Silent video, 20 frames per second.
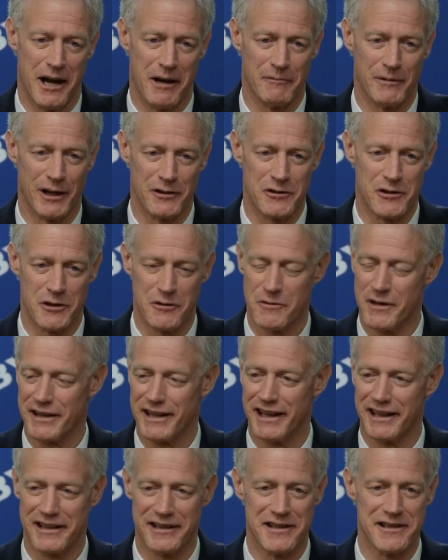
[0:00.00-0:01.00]
I'm not sure when
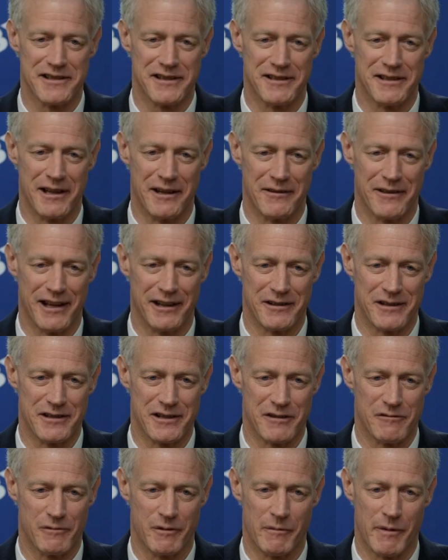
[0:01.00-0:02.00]
that is, and that
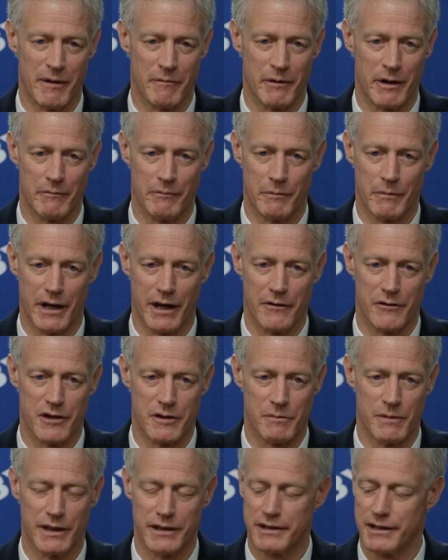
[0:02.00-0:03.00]
decision will be by
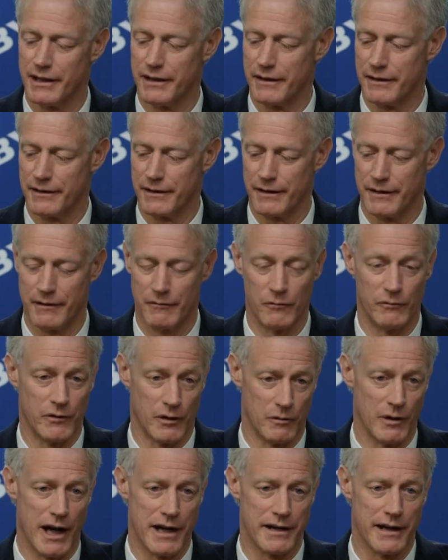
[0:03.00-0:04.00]
others, but
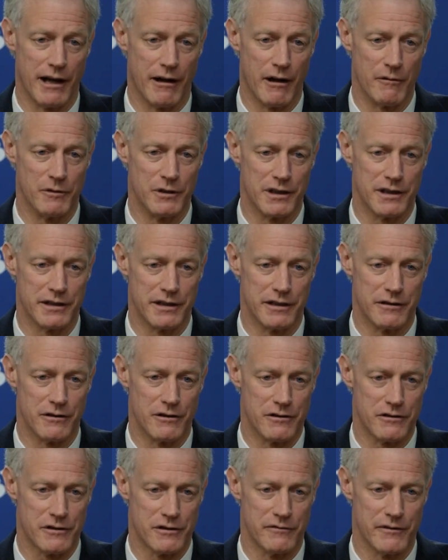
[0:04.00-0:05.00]
for right now, I will
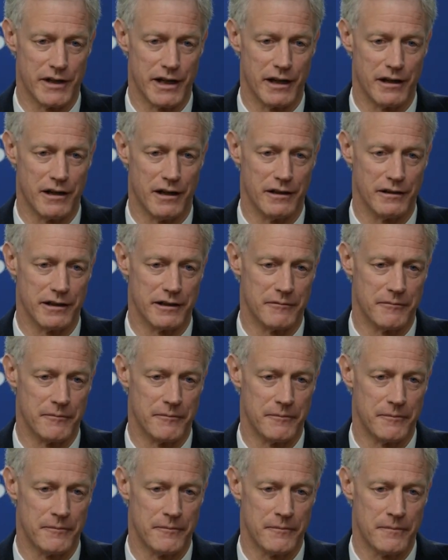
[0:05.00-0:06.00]
continue to serve in that calling. And
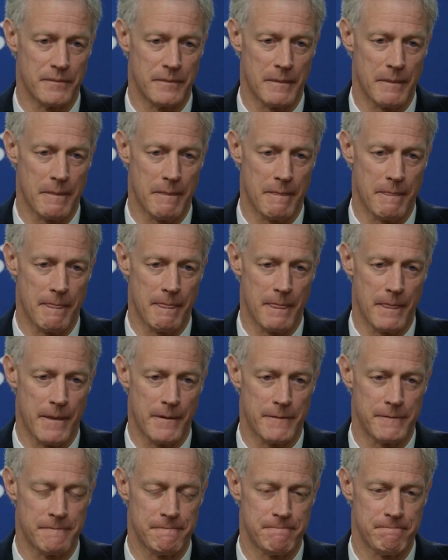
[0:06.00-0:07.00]
then quickly, do you hope
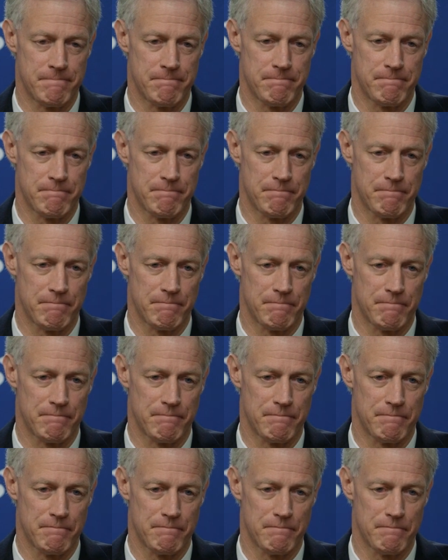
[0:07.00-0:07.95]
that you'll be the subject